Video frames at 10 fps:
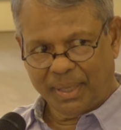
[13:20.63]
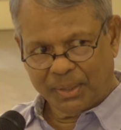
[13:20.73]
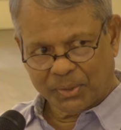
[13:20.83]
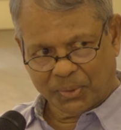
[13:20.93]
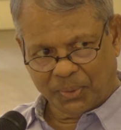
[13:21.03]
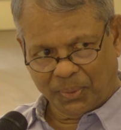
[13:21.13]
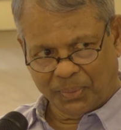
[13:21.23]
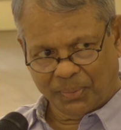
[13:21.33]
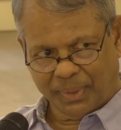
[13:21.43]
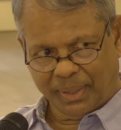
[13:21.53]

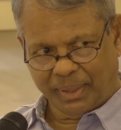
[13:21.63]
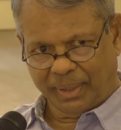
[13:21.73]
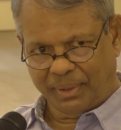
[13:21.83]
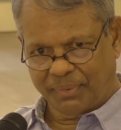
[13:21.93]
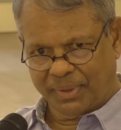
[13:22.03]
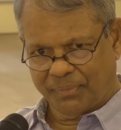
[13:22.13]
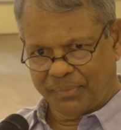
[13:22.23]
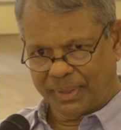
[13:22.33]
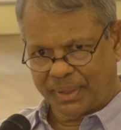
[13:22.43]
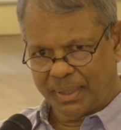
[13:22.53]
So, even
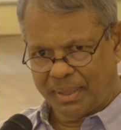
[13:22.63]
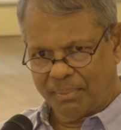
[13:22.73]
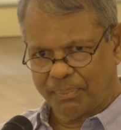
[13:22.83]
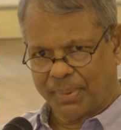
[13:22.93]
within